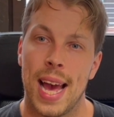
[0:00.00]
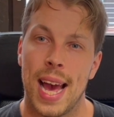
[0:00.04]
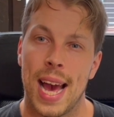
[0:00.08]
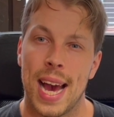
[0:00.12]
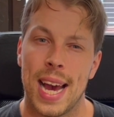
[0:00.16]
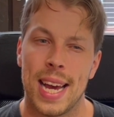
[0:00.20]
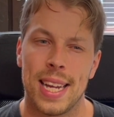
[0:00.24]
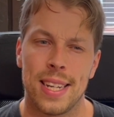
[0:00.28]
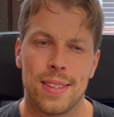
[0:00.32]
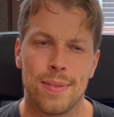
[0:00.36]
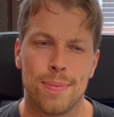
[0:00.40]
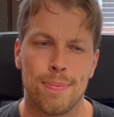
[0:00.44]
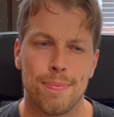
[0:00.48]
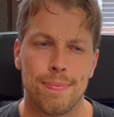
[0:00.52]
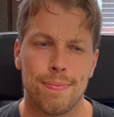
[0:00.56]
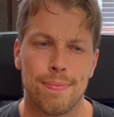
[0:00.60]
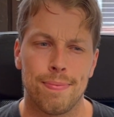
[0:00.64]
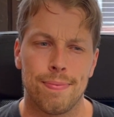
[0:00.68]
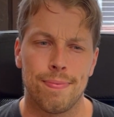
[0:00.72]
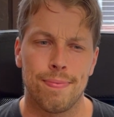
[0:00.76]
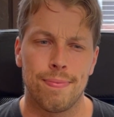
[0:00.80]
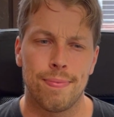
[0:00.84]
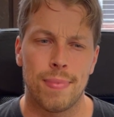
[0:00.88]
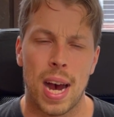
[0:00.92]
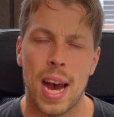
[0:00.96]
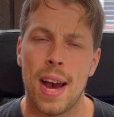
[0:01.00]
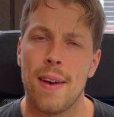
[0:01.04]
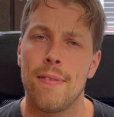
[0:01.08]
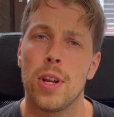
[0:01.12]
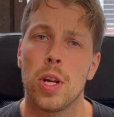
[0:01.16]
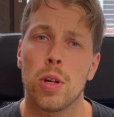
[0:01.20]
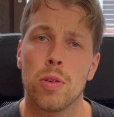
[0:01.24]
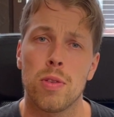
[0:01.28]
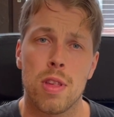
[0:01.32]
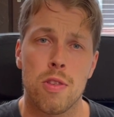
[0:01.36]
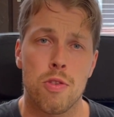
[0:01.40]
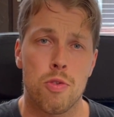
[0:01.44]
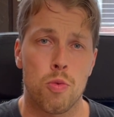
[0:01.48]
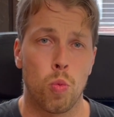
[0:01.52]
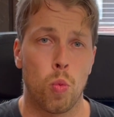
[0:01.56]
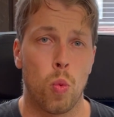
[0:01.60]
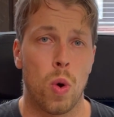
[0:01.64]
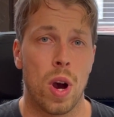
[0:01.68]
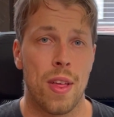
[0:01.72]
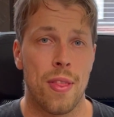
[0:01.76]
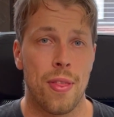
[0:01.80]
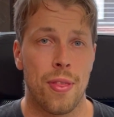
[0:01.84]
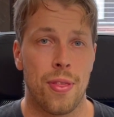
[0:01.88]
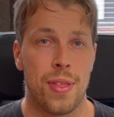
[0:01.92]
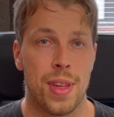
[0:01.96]
And I've noticed
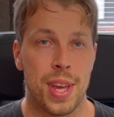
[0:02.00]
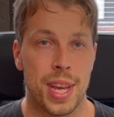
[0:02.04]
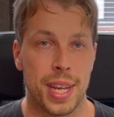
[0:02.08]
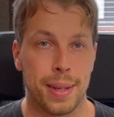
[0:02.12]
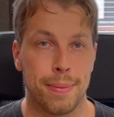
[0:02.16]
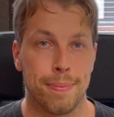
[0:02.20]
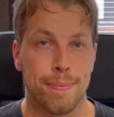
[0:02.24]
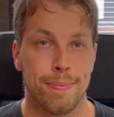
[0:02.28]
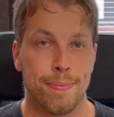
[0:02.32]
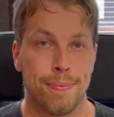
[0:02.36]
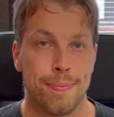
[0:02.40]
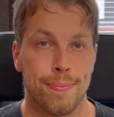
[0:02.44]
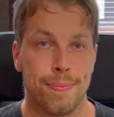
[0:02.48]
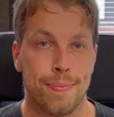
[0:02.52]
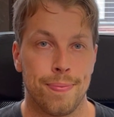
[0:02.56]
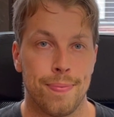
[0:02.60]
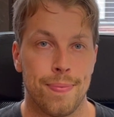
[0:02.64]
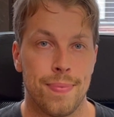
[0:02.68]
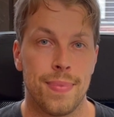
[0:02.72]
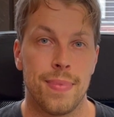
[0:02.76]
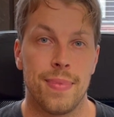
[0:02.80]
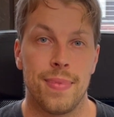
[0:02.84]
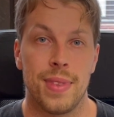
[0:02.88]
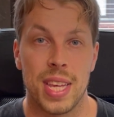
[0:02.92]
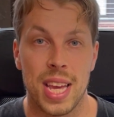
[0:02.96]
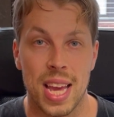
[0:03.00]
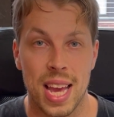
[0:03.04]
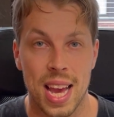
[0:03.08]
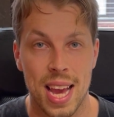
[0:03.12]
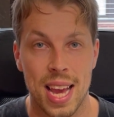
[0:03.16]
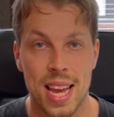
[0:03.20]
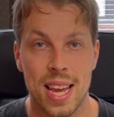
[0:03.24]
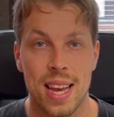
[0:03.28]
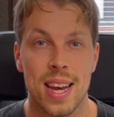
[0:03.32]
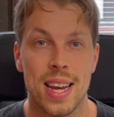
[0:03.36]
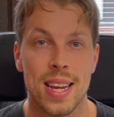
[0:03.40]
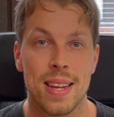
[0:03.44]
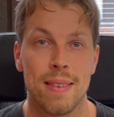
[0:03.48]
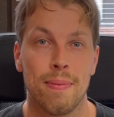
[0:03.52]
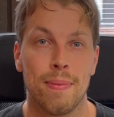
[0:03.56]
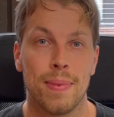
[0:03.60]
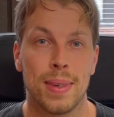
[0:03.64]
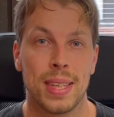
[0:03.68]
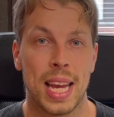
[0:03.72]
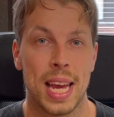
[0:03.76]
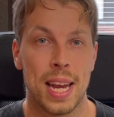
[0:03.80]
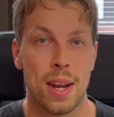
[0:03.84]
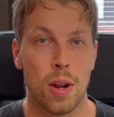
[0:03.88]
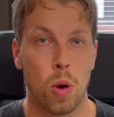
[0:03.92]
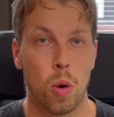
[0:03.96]
one thing, the AI
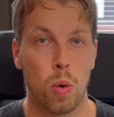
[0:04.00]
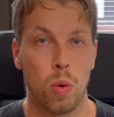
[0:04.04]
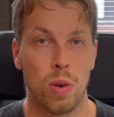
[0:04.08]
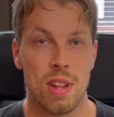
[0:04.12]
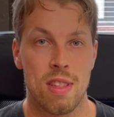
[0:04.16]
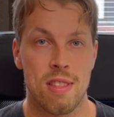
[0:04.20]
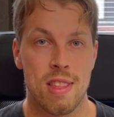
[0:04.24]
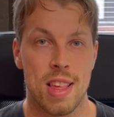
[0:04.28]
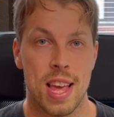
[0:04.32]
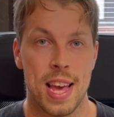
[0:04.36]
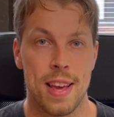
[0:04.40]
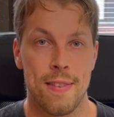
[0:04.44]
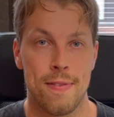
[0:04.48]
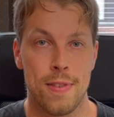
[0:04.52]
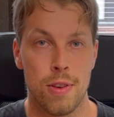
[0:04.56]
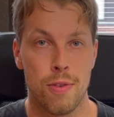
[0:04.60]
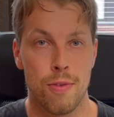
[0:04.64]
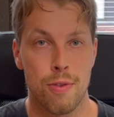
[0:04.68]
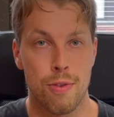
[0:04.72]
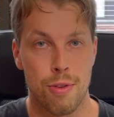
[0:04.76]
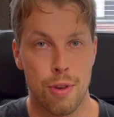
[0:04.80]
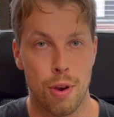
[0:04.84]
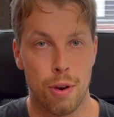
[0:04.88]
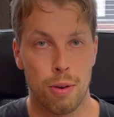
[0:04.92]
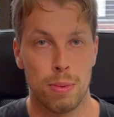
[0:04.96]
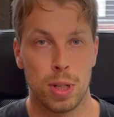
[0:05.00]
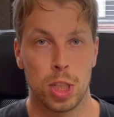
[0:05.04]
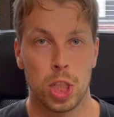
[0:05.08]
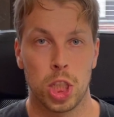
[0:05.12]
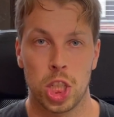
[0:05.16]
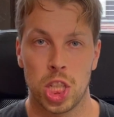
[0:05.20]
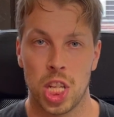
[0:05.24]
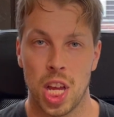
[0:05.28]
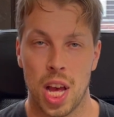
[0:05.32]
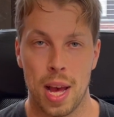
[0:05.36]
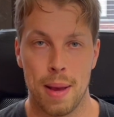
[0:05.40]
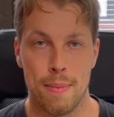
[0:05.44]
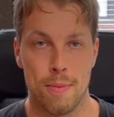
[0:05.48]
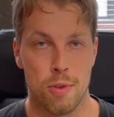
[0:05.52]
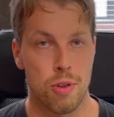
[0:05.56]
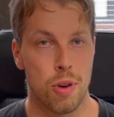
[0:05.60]
can only save you so much time.